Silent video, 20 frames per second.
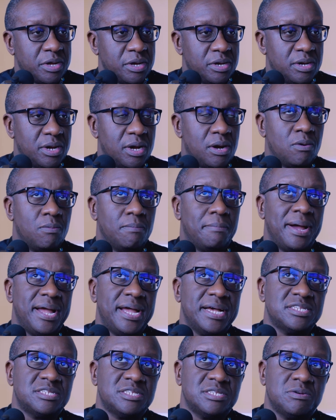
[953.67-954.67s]
Now,
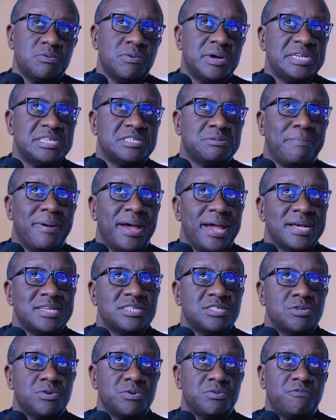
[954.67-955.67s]
bias, what is bias?
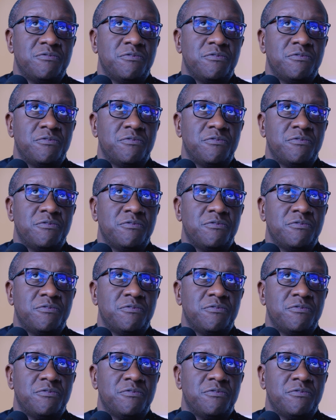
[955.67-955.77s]
So